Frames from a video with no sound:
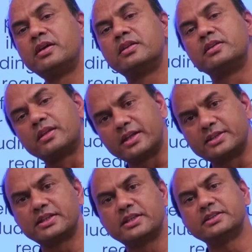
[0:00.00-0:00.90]
The
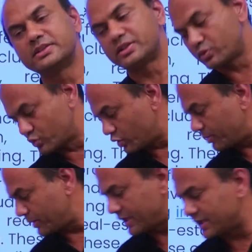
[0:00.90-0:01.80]
reason is, in core
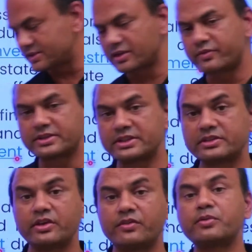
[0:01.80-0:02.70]
banking services,
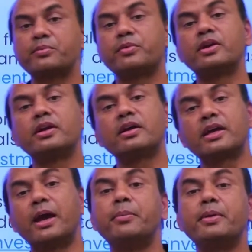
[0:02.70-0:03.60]
you have to put the
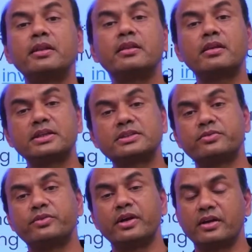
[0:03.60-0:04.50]
capital risk
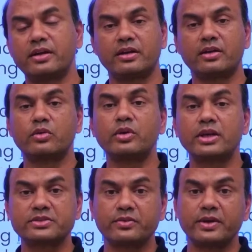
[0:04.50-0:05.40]
to
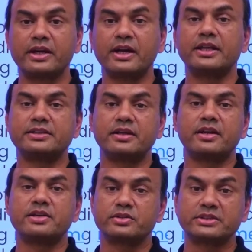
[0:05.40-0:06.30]
risk weighted asset
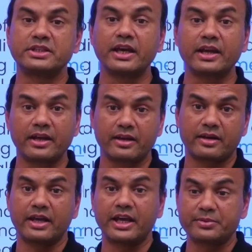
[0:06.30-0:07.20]
ratio, CRAR,
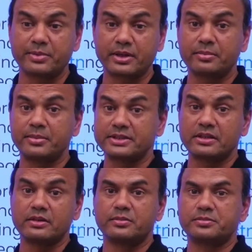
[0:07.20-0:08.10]
as per the Basel
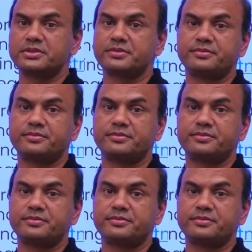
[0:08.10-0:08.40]
norms.